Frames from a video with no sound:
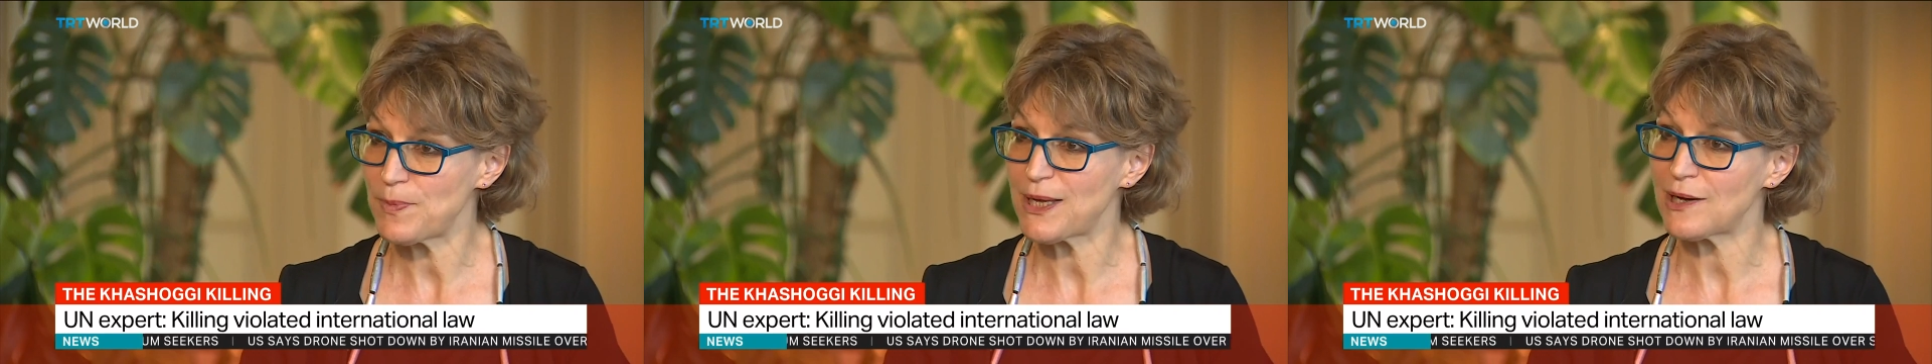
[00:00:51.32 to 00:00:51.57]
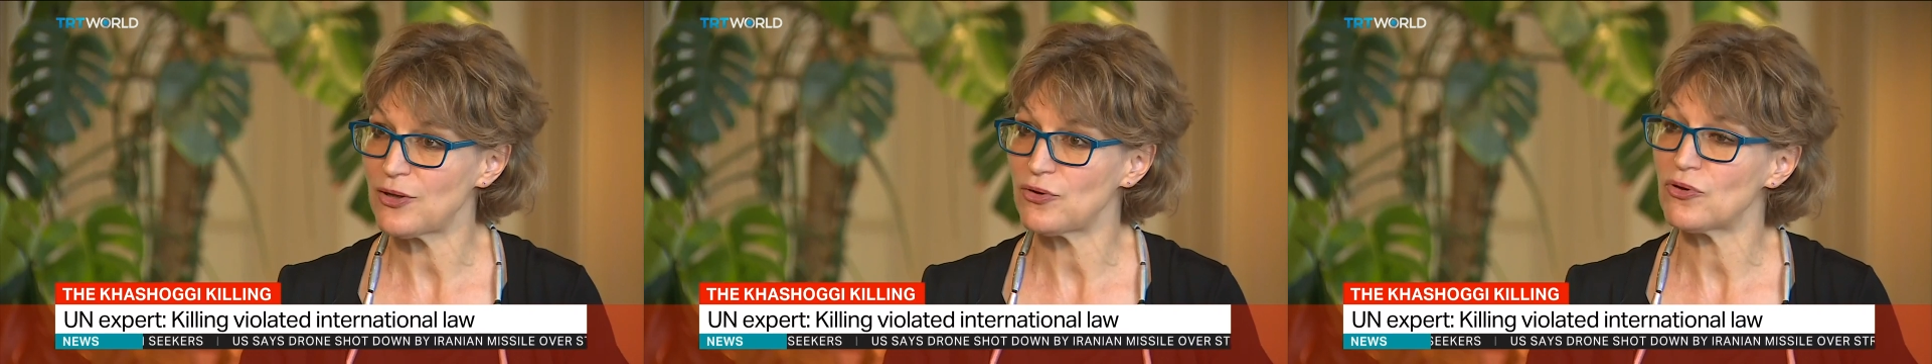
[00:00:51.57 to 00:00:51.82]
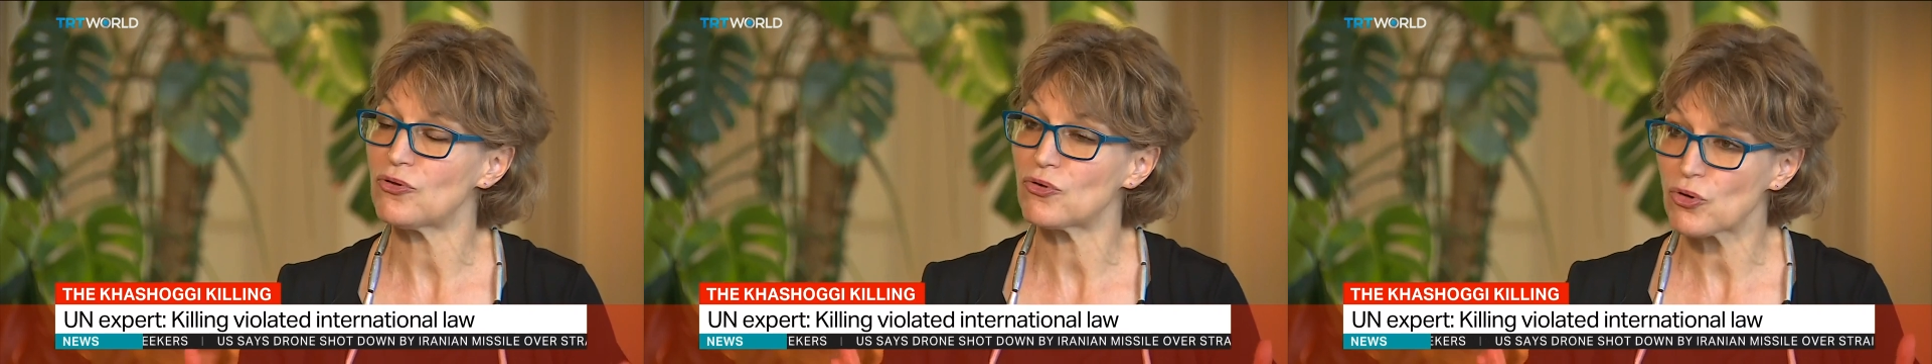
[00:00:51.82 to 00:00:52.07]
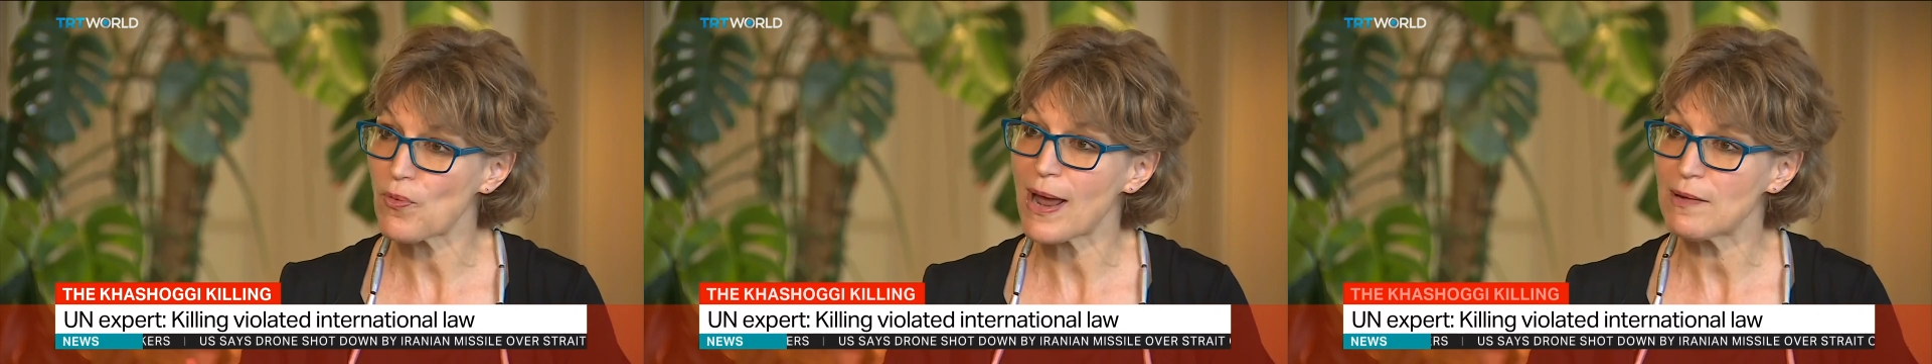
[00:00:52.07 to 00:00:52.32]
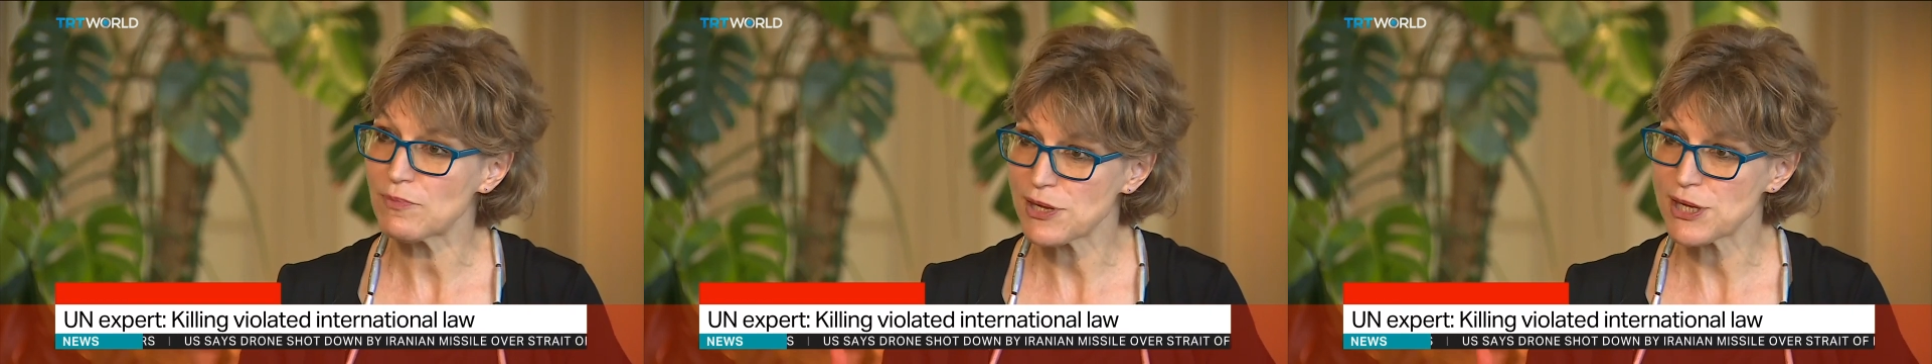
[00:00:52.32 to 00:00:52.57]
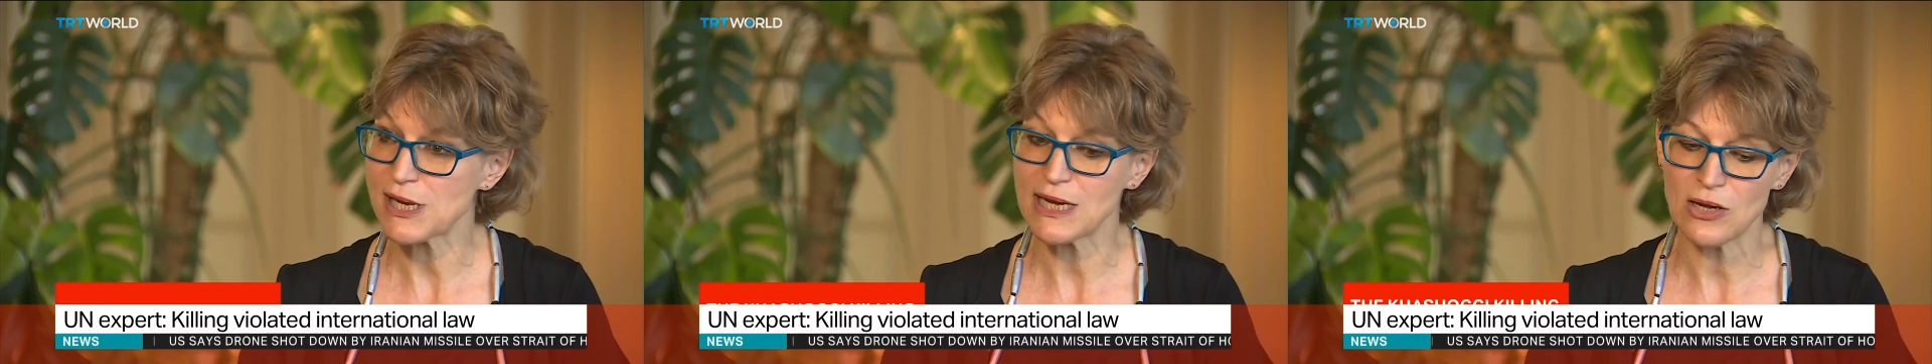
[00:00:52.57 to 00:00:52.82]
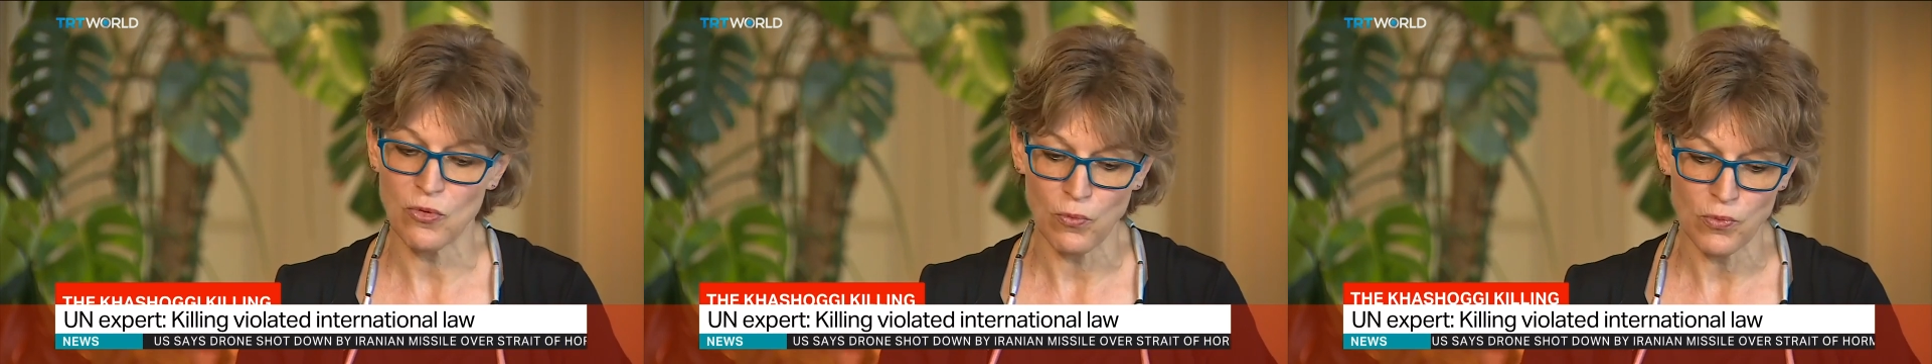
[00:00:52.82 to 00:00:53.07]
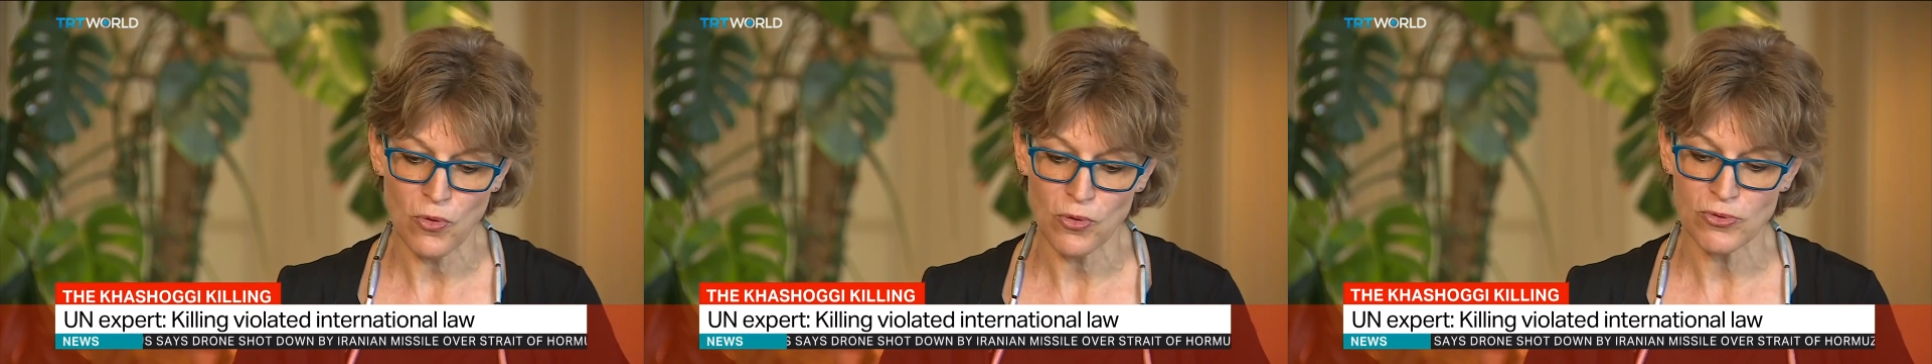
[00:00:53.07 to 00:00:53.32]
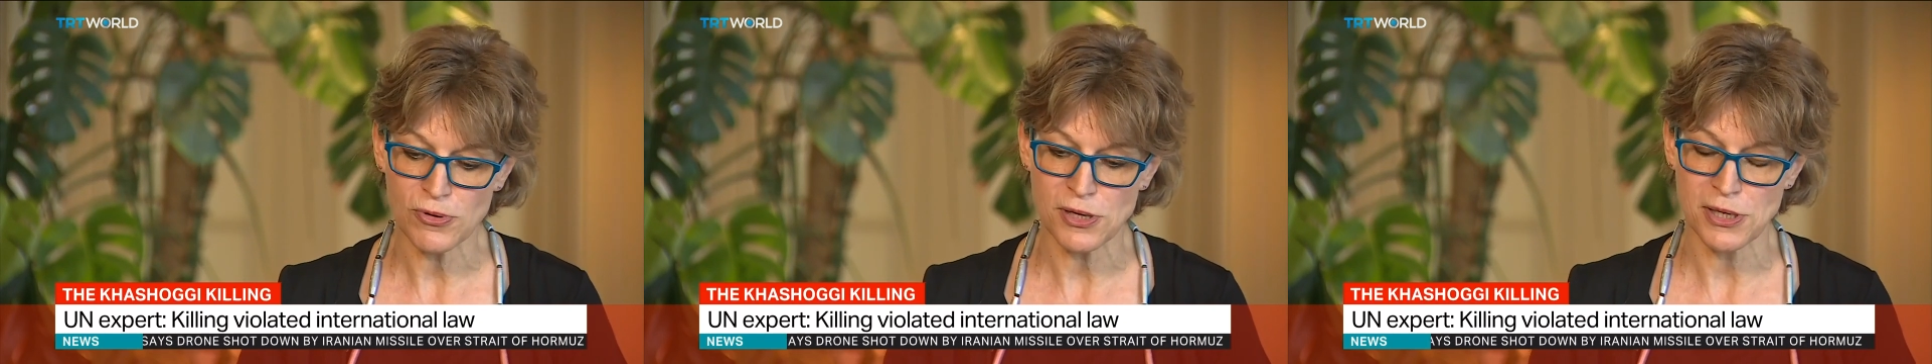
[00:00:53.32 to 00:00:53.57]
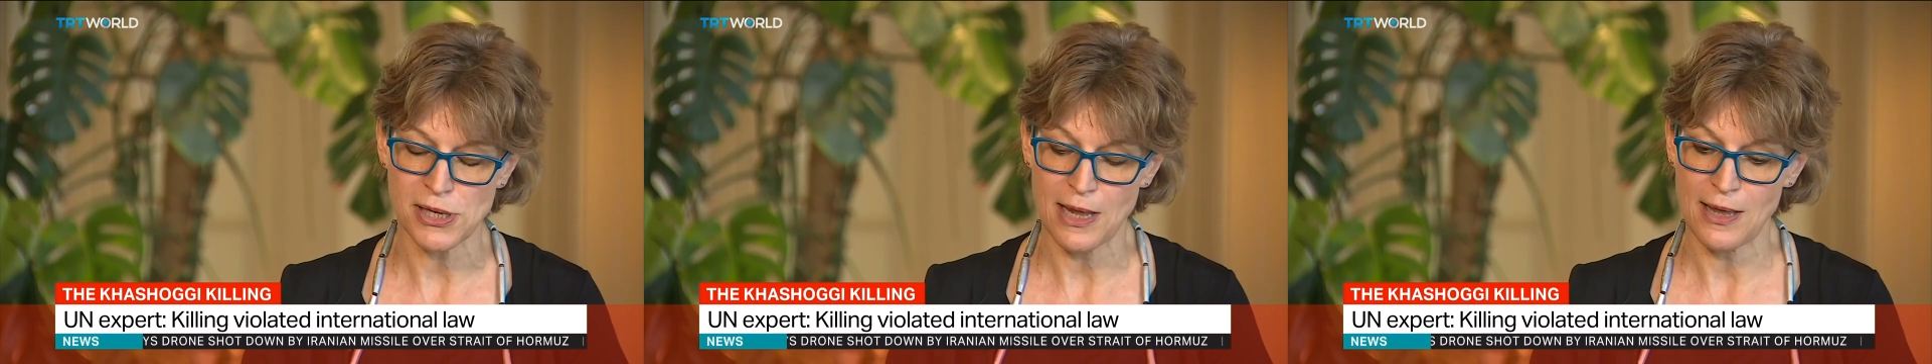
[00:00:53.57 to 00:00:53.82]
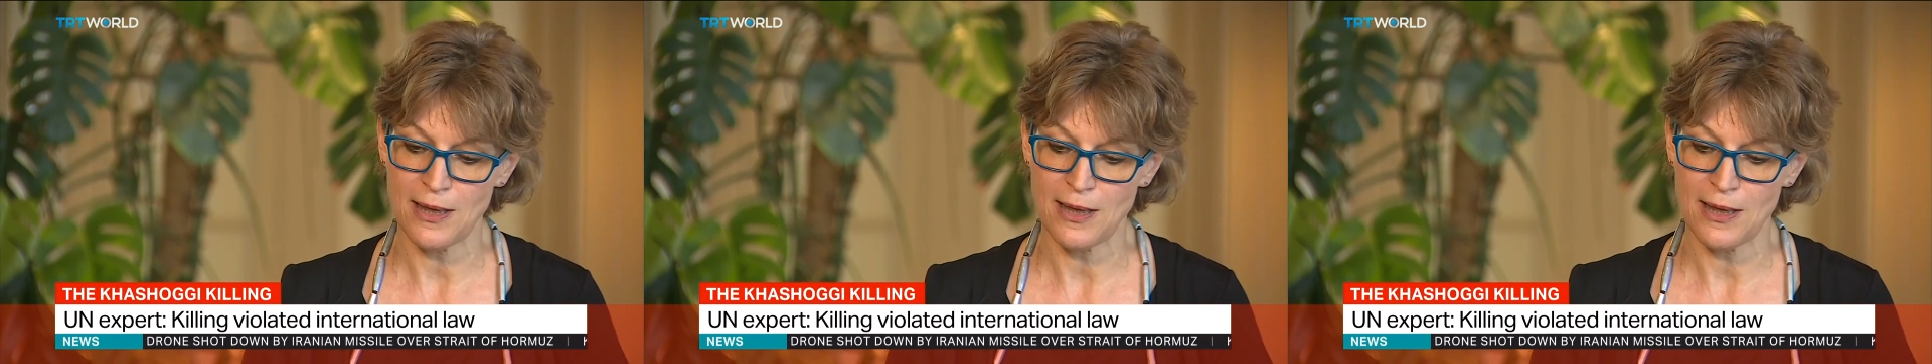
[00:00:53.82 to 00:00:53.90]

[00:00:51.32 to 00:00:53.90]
period, the crime scene was